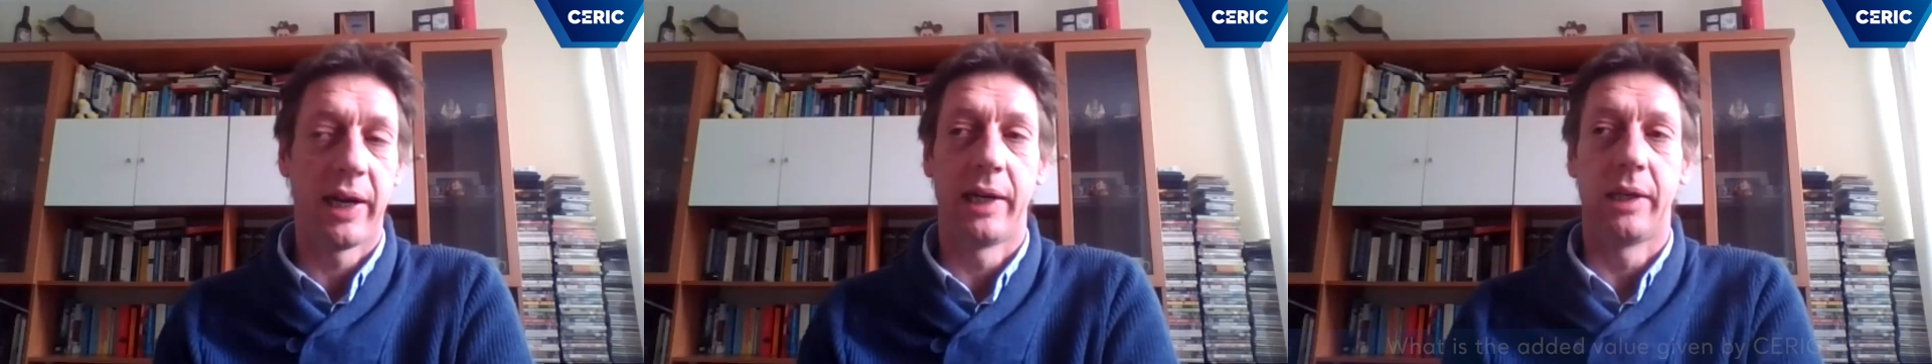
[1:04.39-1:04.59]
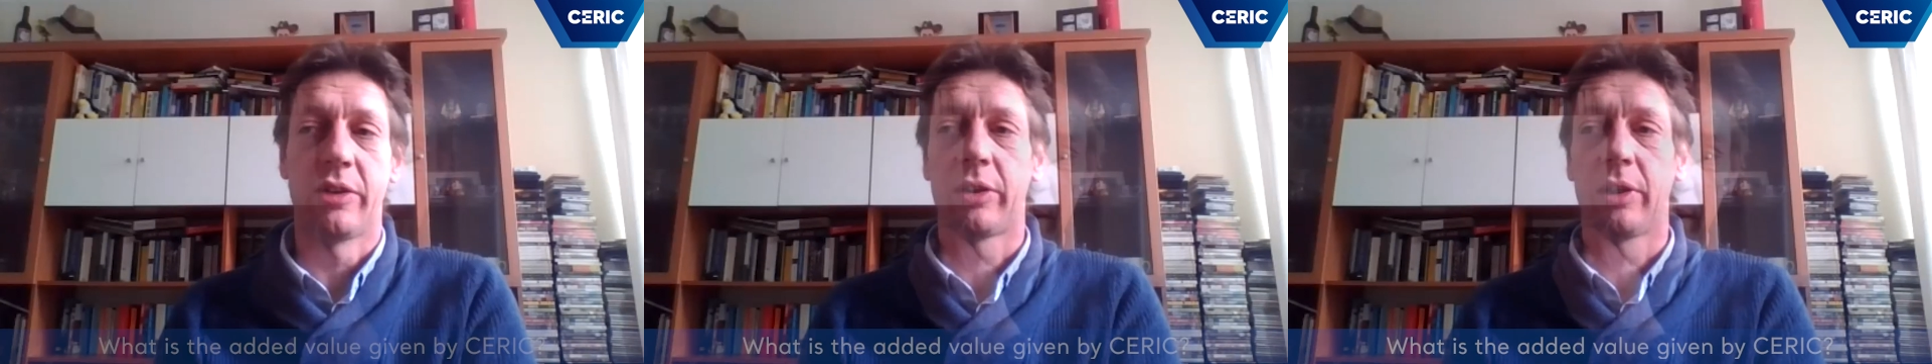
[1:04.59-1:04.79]

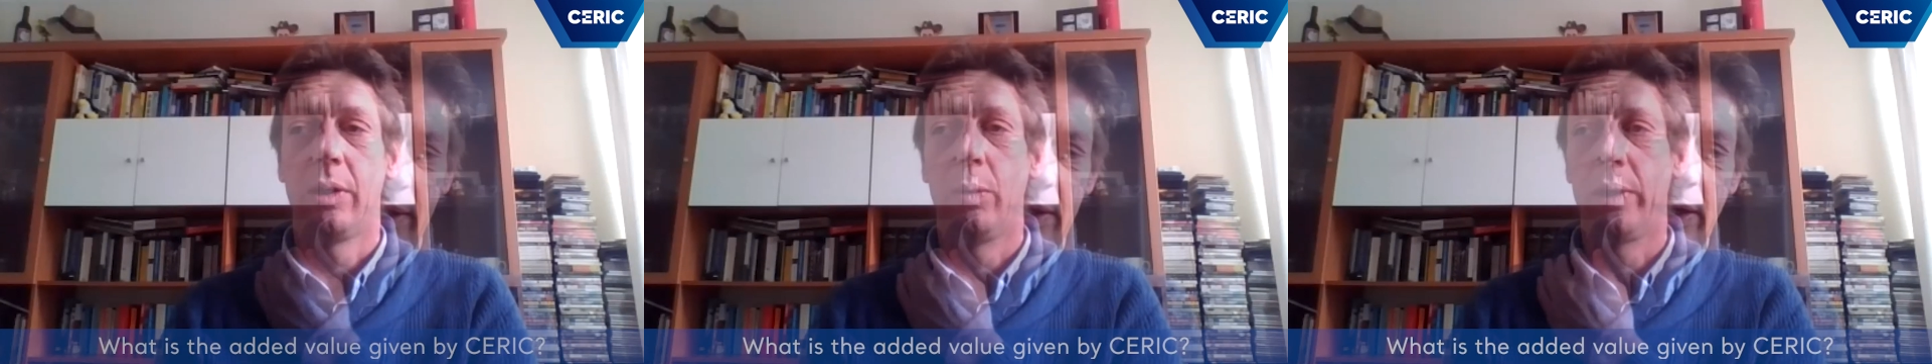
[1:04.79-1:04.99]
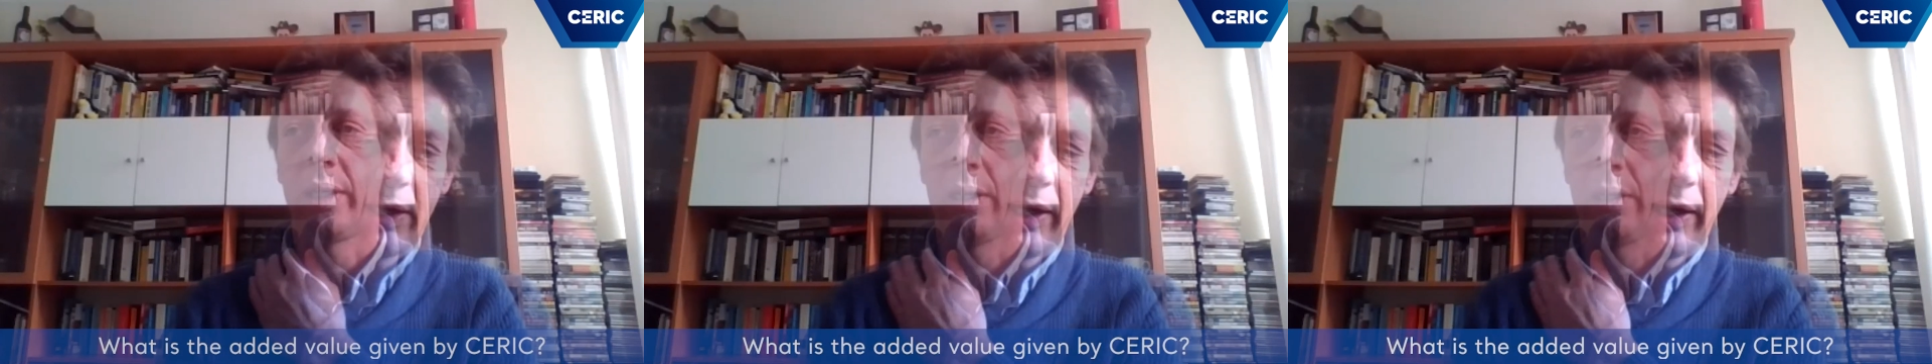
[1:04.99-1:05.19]
It's
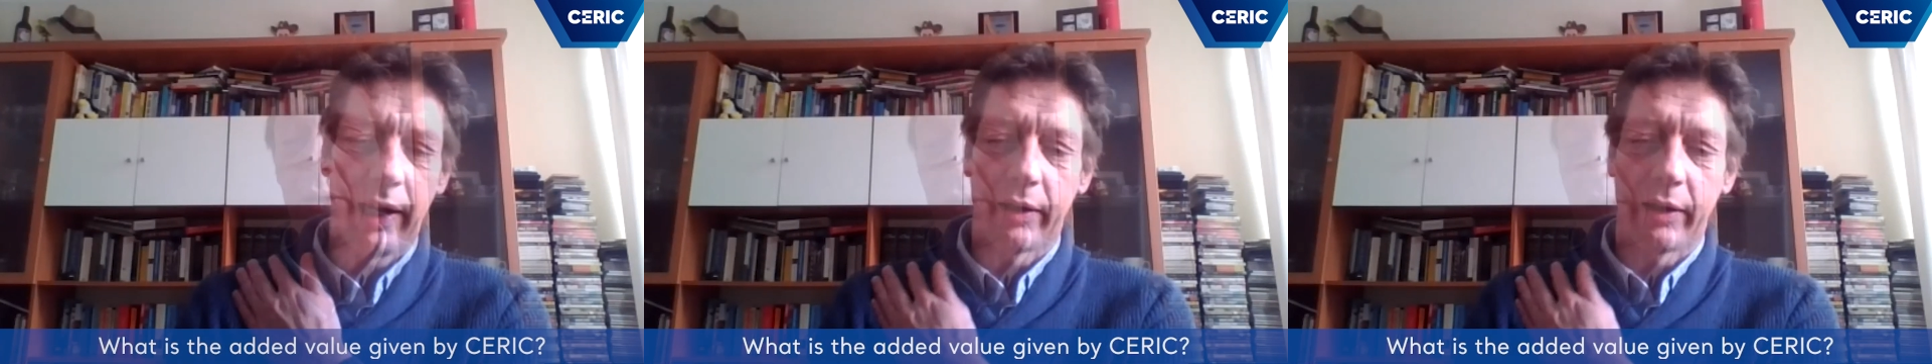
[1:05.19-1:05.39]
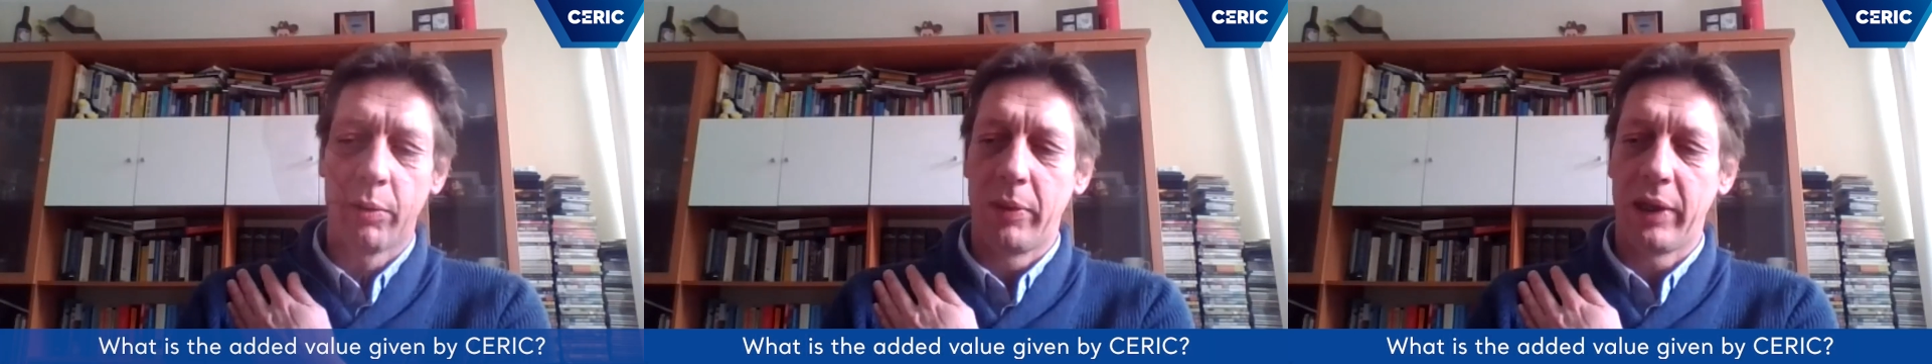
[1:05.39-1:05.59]
quite clear
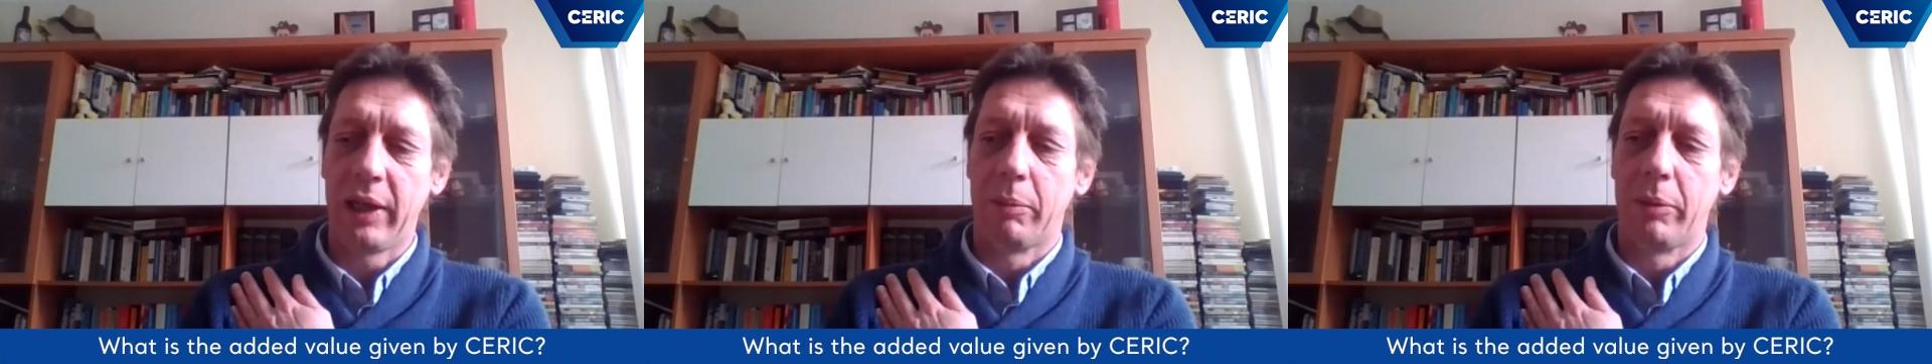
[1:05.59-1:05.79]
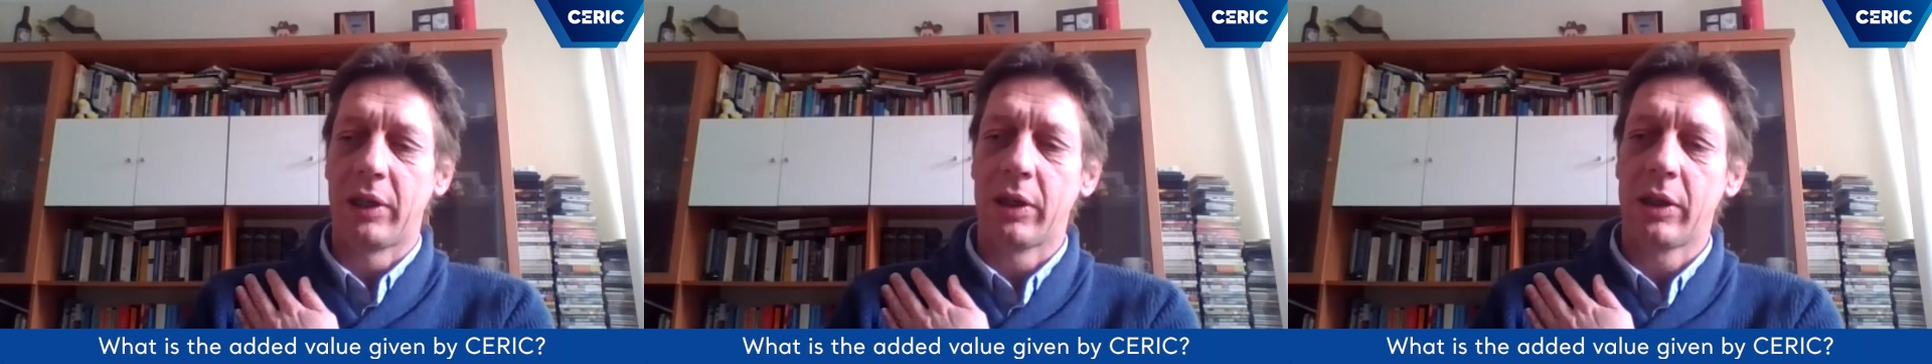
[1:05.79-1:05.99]
to me
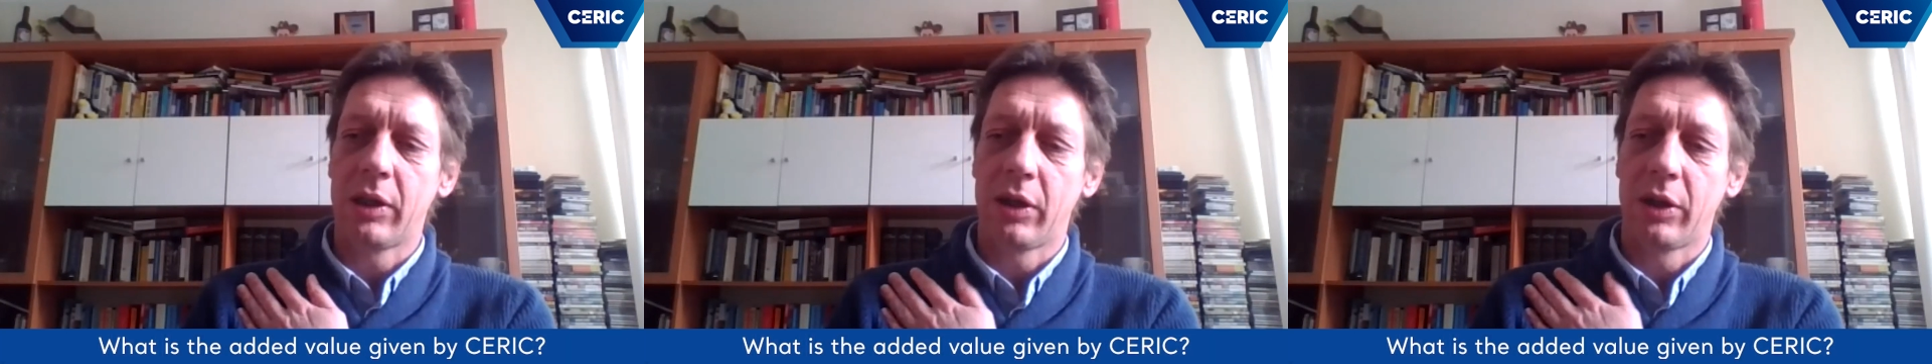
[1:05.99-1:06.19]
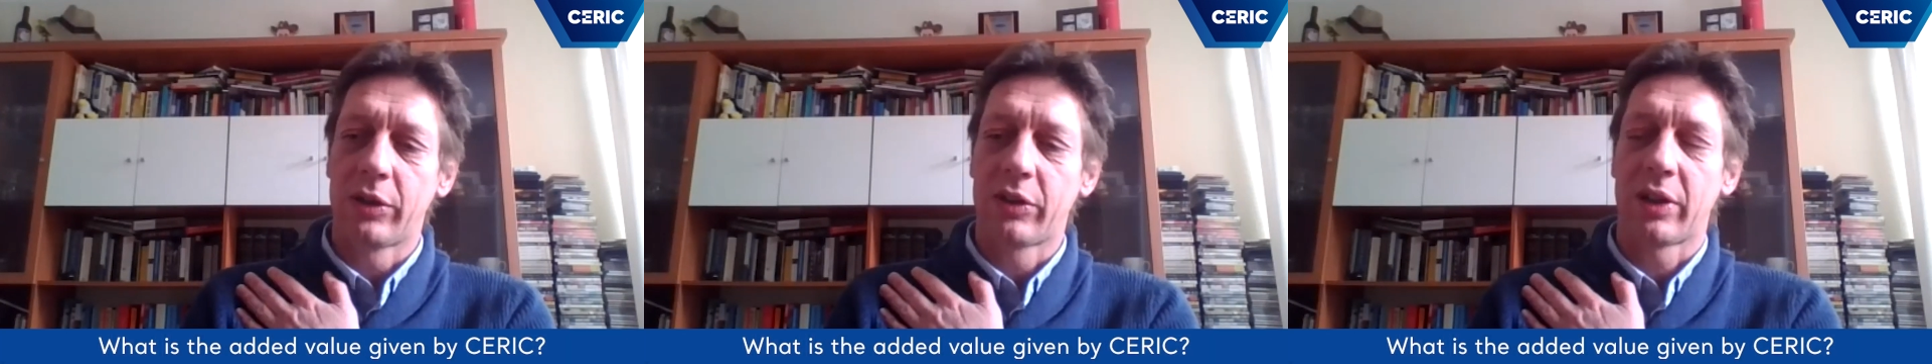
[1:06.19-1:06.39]

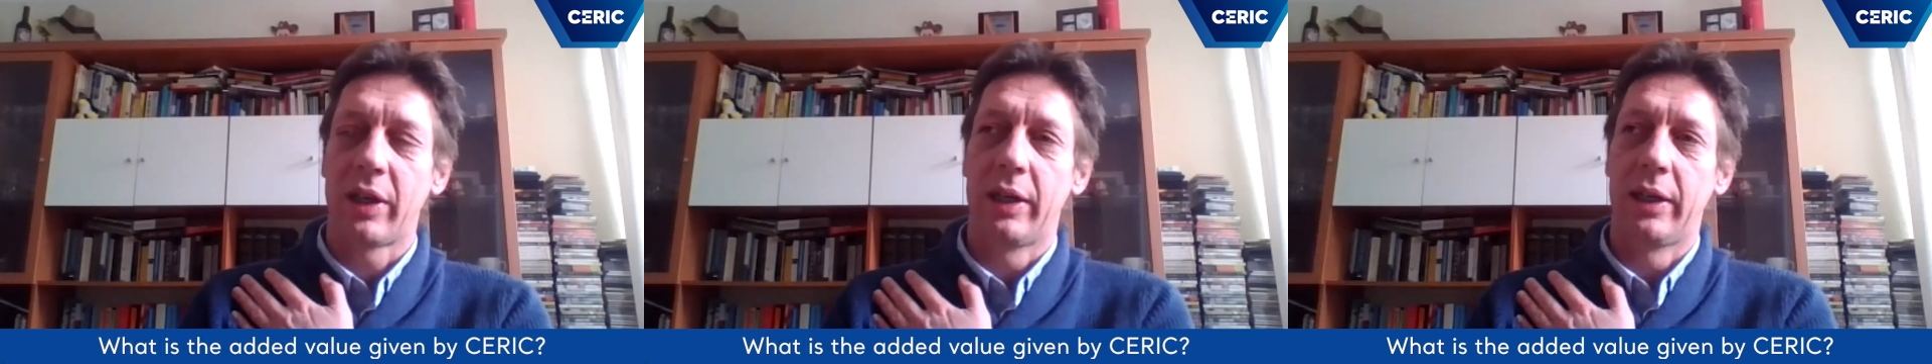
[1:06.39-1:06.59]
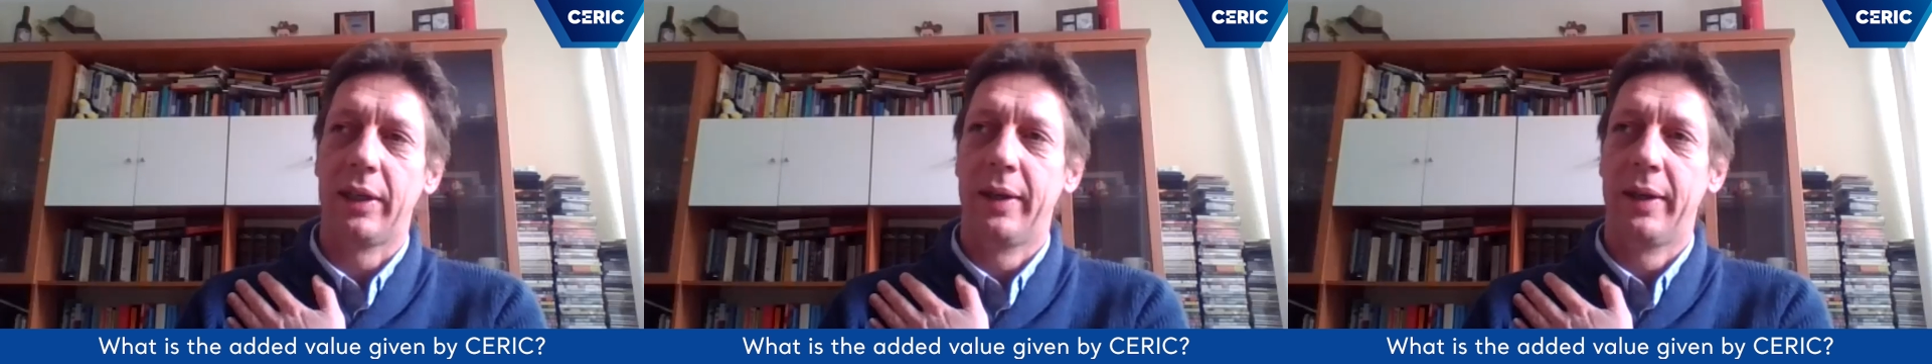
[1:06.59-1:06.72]
because